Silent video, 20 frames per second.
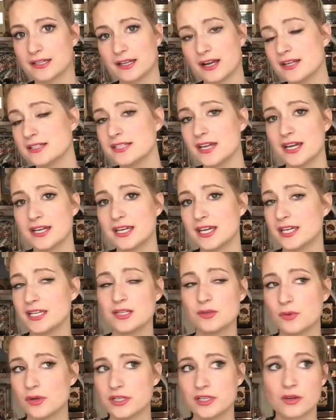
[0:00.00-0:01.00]
And I tag
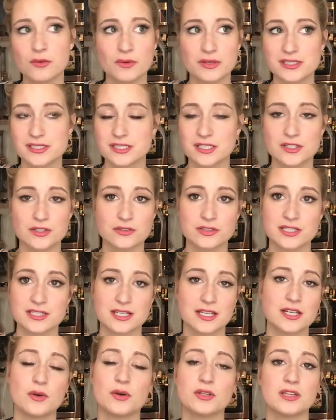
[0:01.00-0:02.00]
anyone who wants to do this.
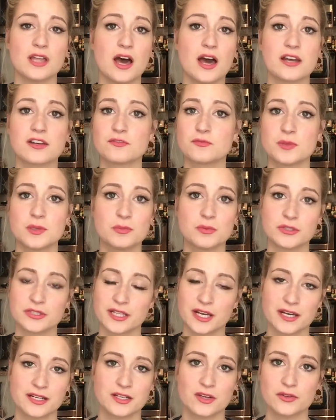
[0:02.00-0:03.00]
I know a lot of people
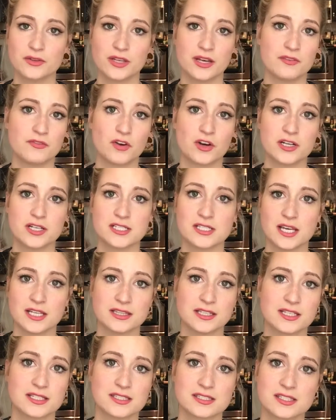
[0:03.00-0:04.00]
that I know that have already
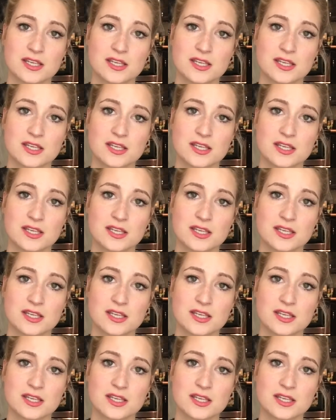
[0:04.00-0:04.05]
done this.